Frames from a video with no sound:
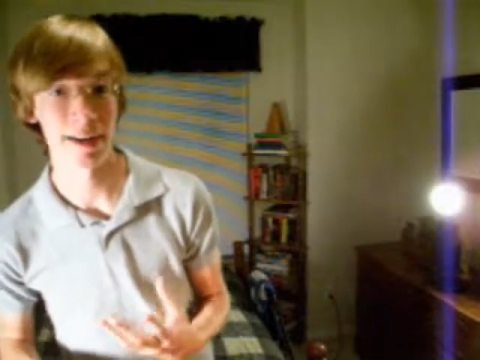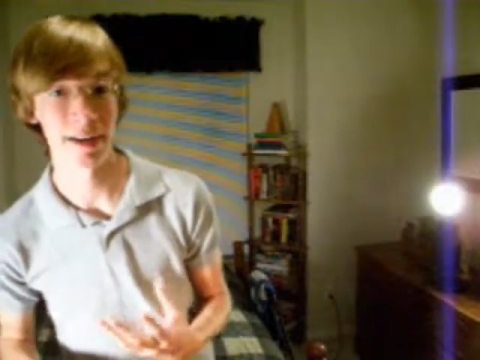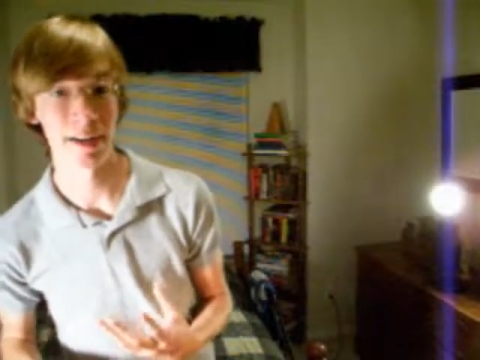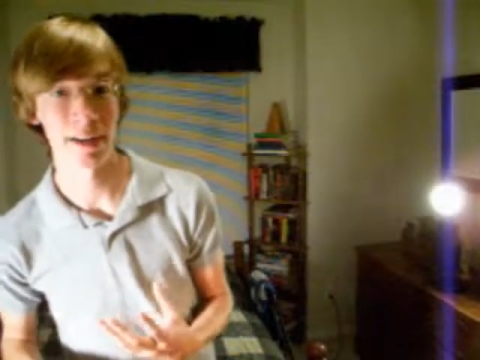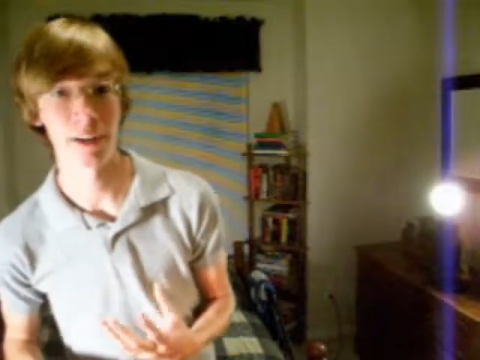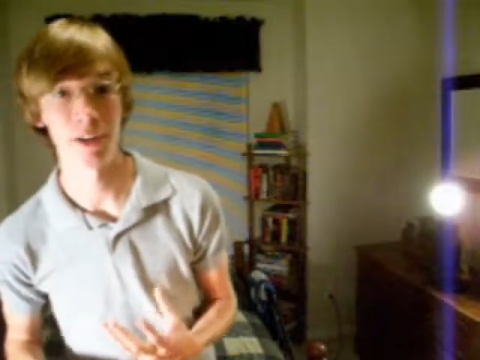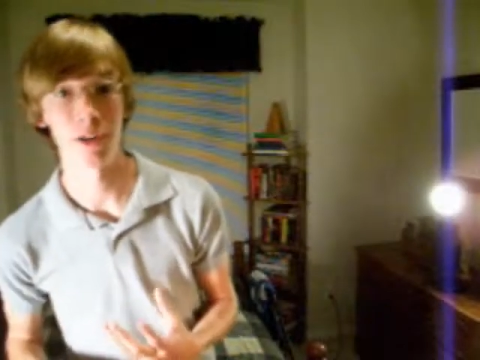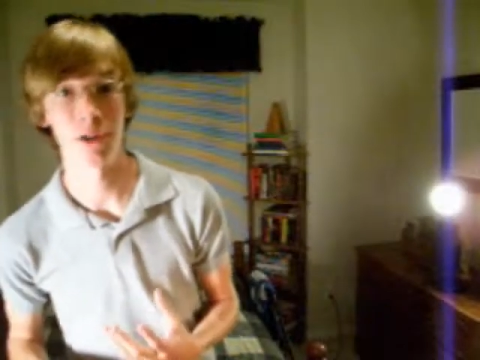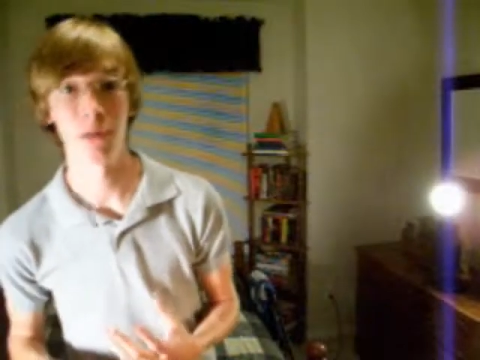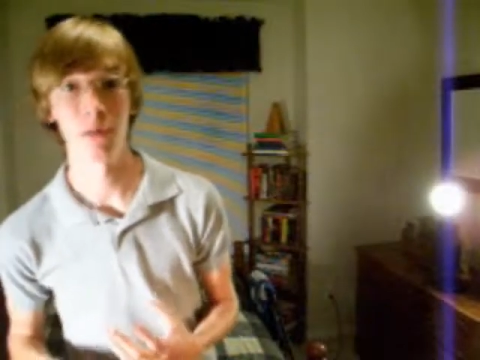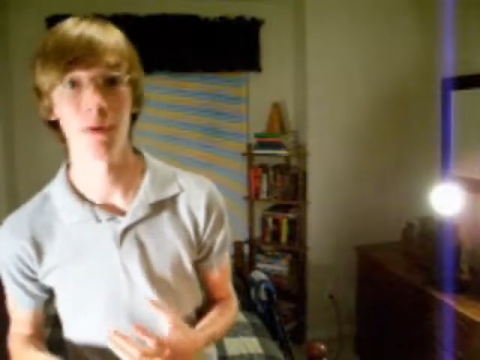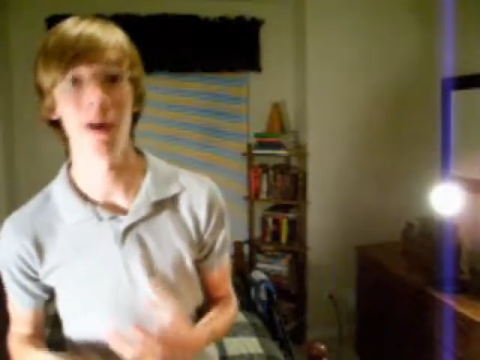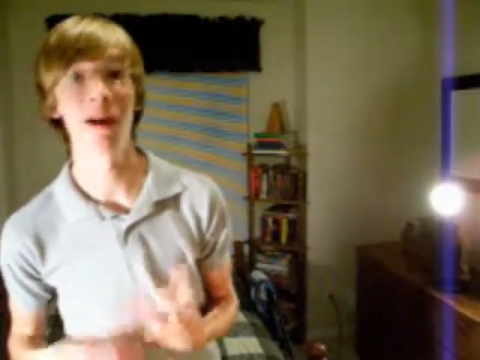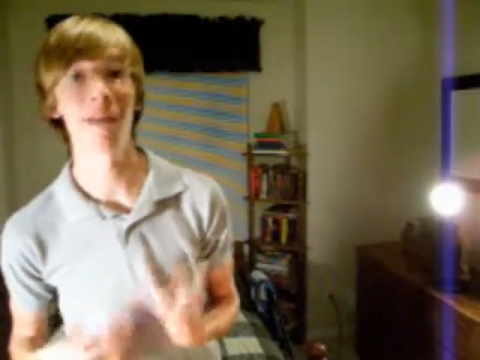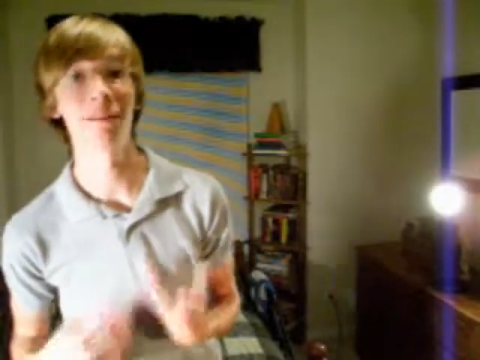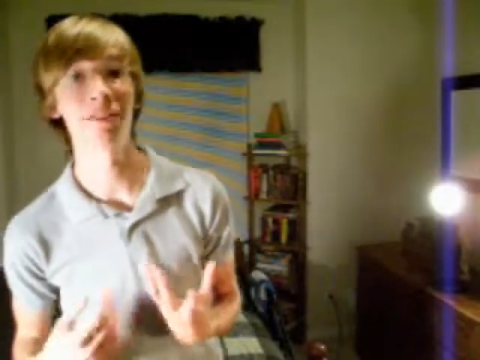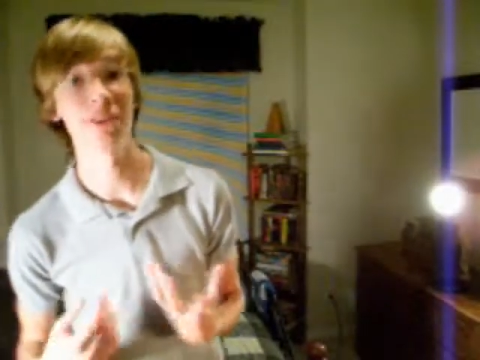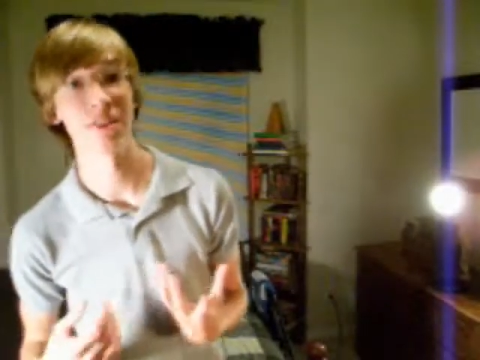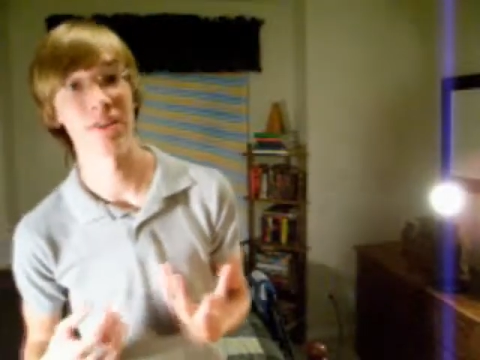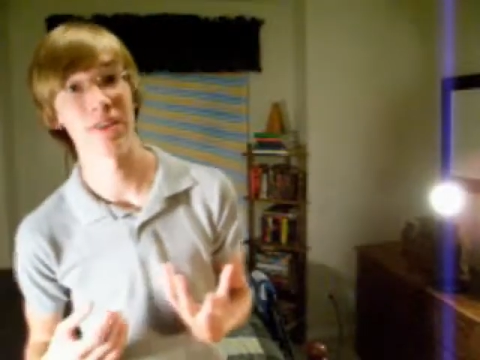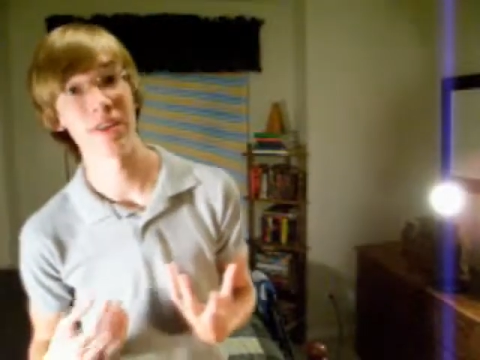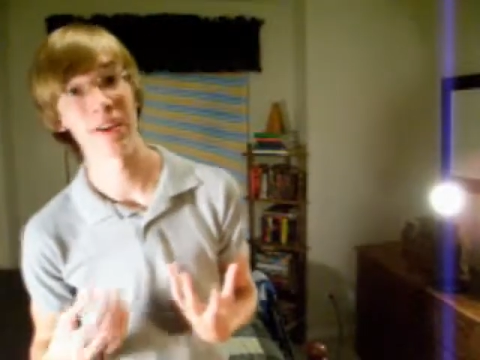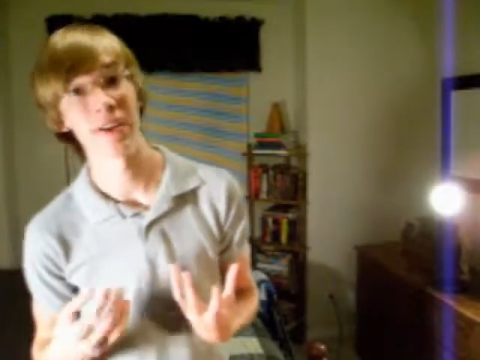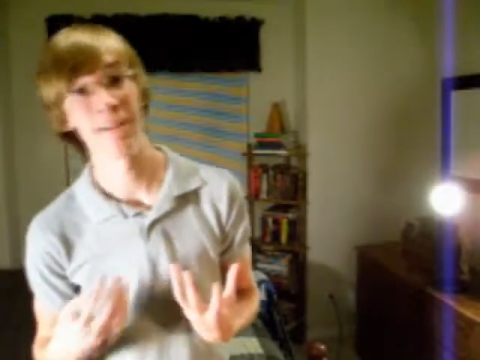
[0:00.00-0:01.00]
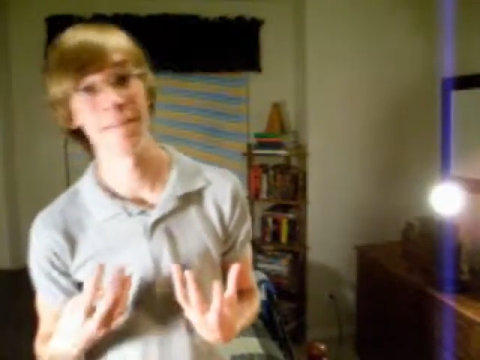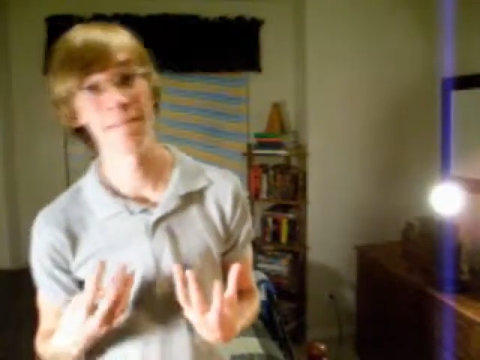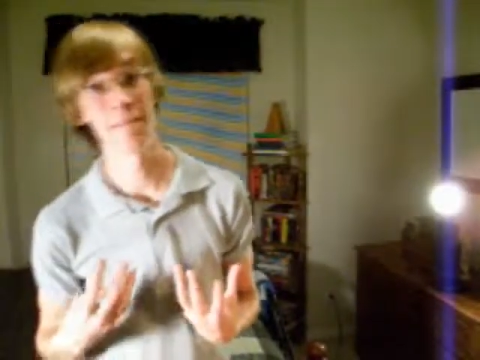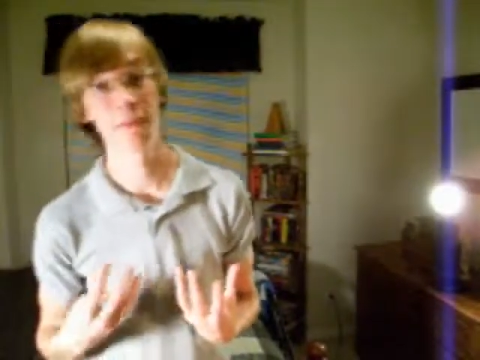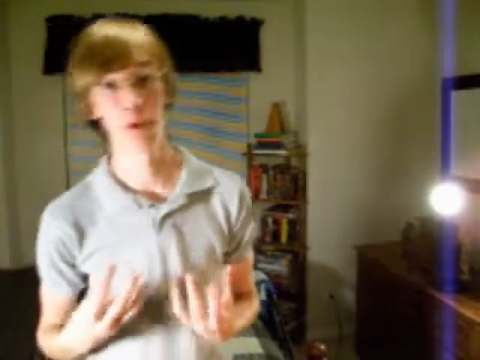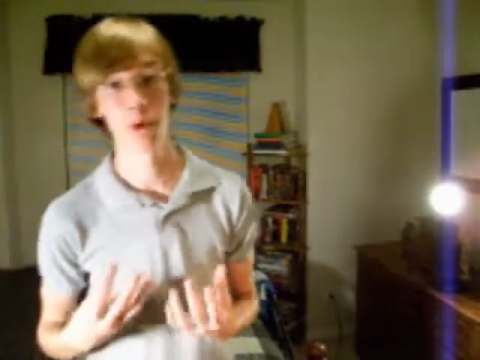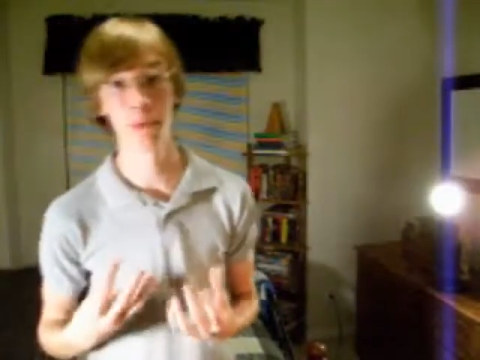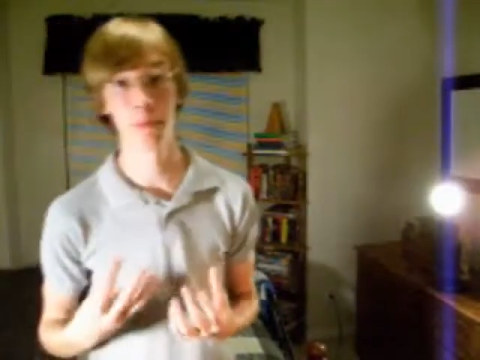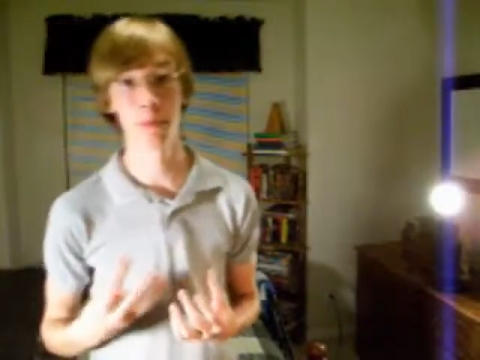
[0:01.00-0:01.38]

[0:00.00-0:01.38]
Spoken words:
lighting into obviously a